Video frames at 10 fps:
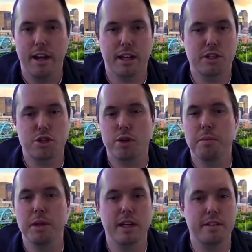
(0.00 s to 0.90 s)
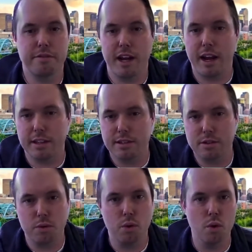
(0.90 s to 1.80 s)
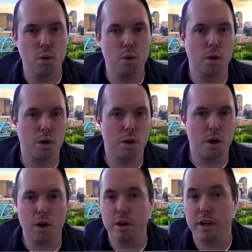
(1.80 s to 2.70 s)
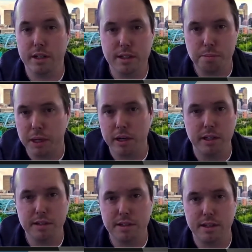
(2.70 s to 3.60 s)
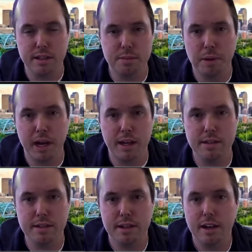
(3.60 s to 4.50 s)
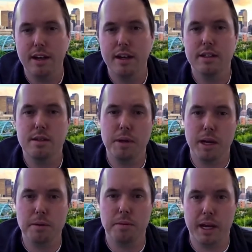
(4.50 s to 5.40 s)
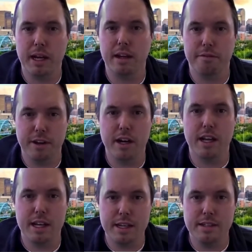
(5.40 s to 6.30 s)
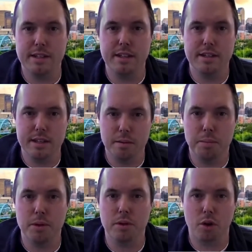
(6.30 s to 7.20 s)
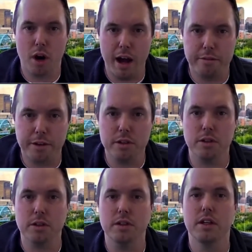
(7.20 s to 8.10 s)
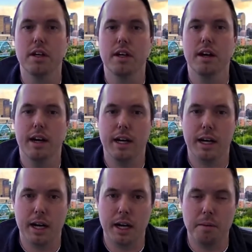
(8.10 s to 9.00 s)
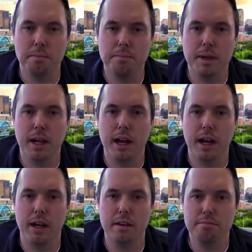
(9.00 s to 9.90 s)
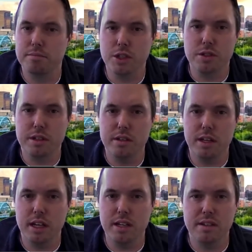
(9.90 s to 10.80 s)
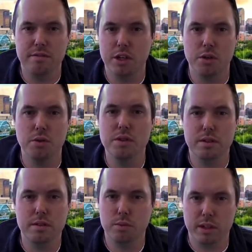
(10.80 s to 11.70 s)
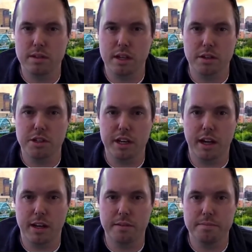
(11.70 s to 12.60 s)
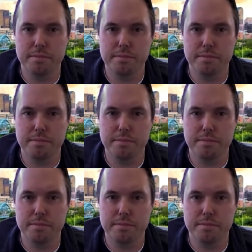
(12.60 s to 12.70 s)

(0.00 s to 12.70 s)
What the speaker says: extremely advanced or aren't experienced in the space, to be able to make it very easy, simple, graphical, and just ease of use with such data.